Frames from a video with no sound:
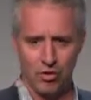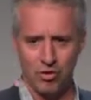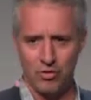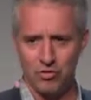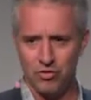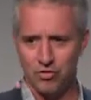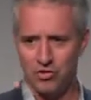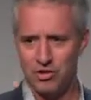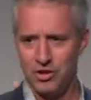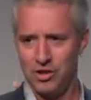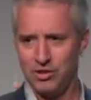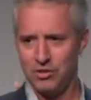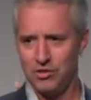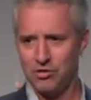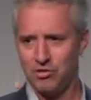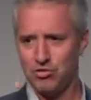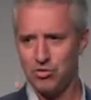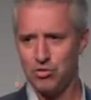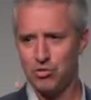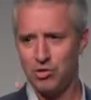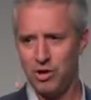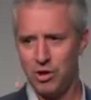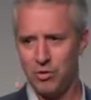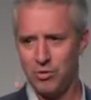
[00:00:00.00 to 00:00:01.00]
Seeing the
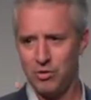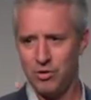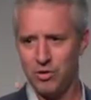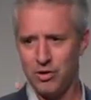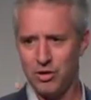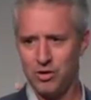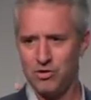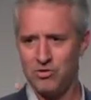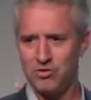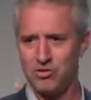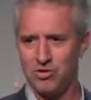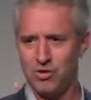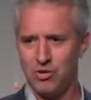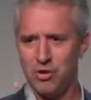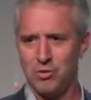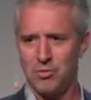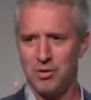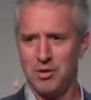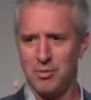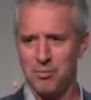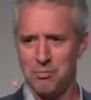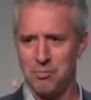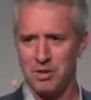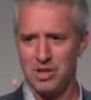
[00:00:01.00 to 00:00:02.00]
suit, I'm a
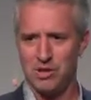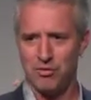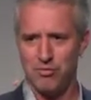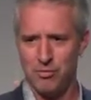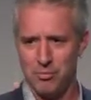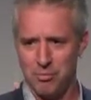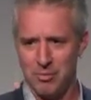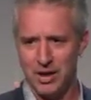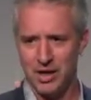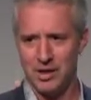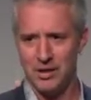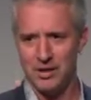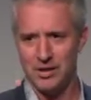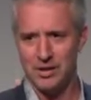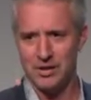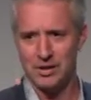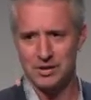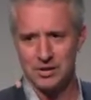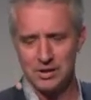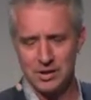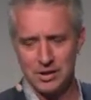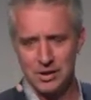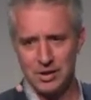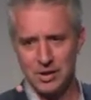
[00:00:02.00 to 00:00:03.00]
bit of a banker.
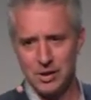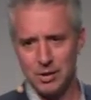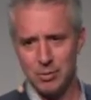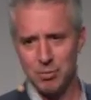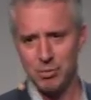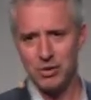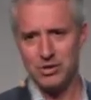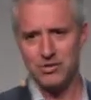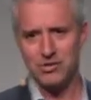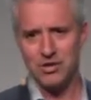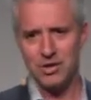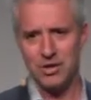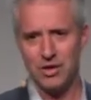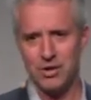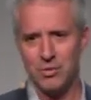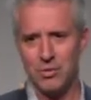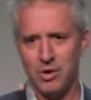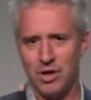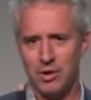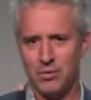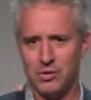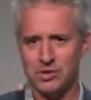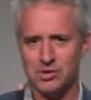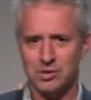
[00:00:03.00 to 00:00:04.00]
But
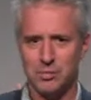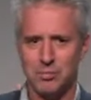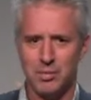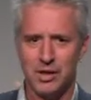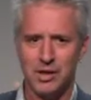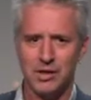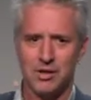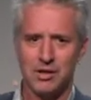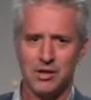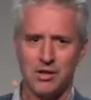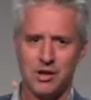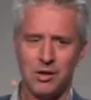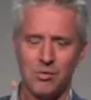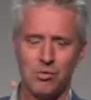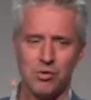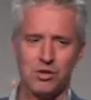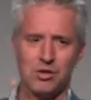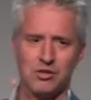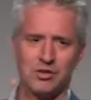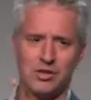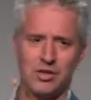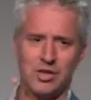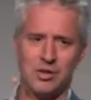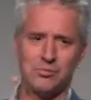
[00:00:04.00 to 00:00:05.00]
when I was a banker, I
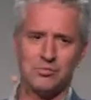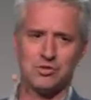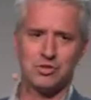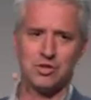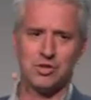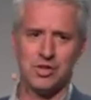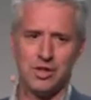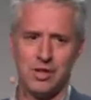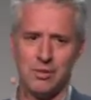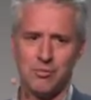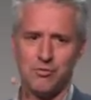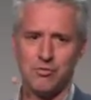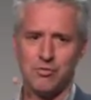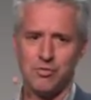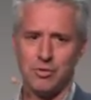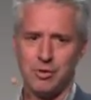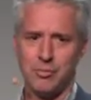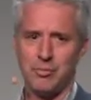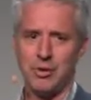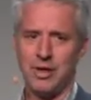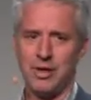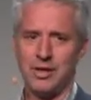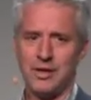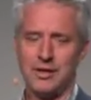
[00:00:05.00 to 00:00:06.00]
worked in Amsterdam for a
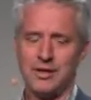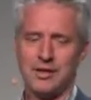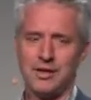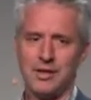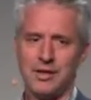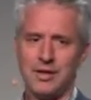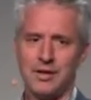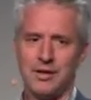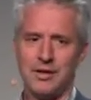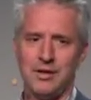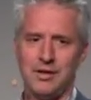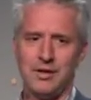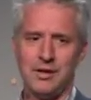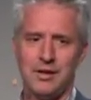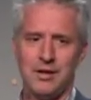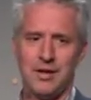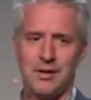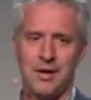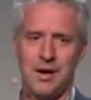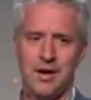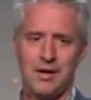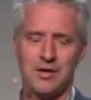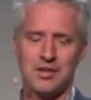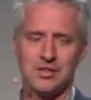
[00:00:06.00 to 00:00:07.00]
bank, and
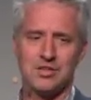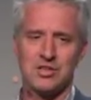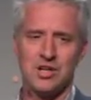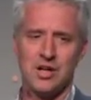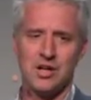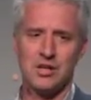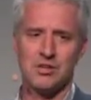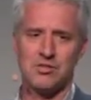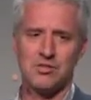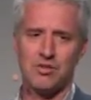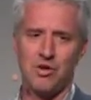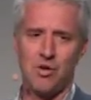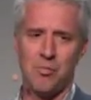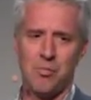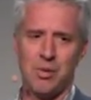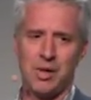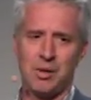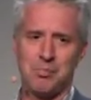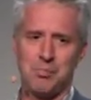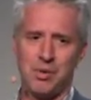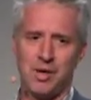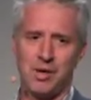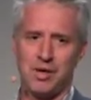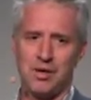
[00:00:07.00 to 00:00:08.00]
I decided to go
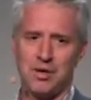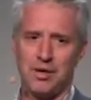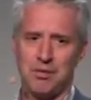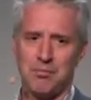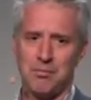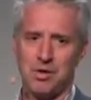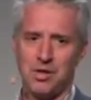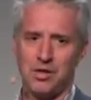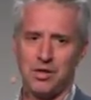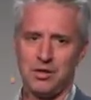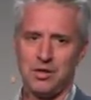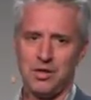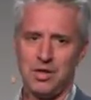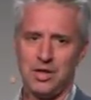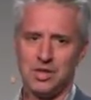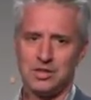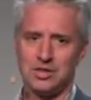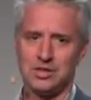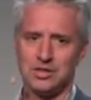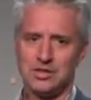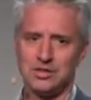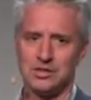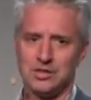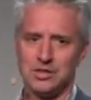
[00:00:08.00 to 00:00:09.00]
backpacking in
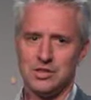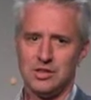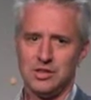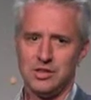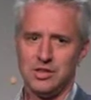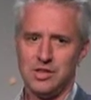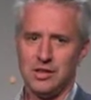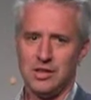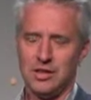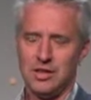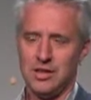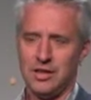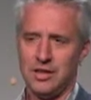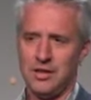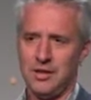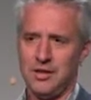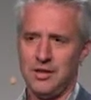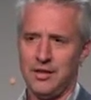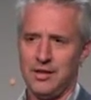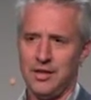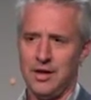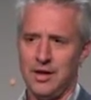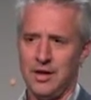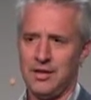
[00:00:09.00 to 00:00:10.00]
Bangladesh. And
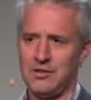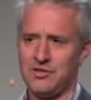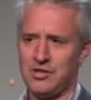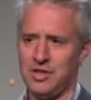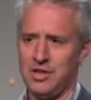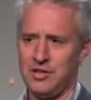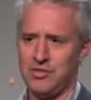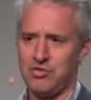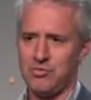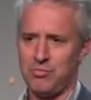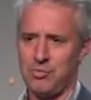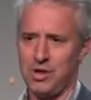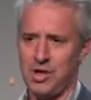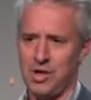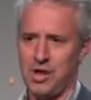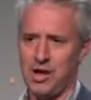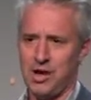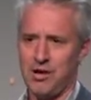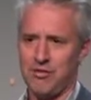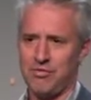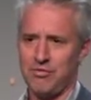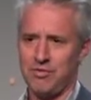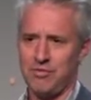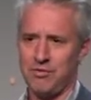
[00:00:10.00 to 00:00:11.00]
it changed my
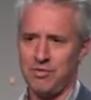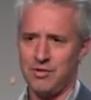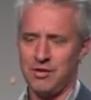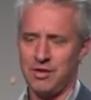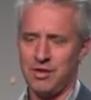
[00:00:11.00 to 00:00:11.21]
life.